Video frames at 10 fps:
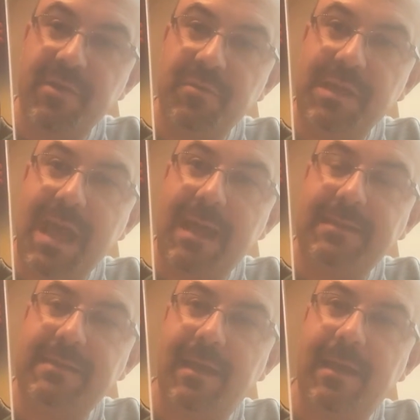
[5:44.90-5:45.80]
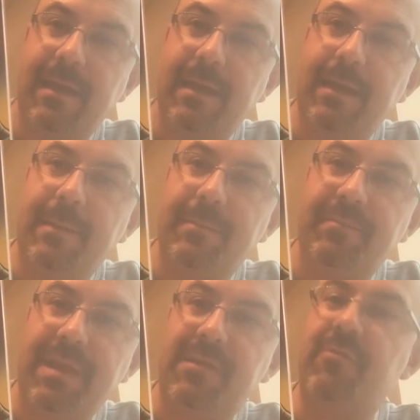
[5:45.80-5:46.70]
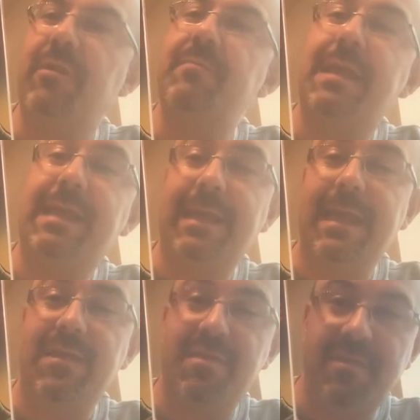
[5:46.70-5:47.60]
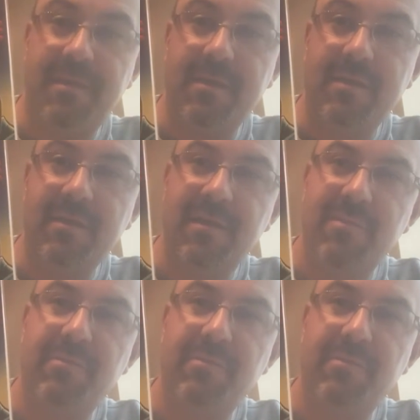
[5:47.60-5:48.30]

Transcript: You got Ben Grimm, aka Thing.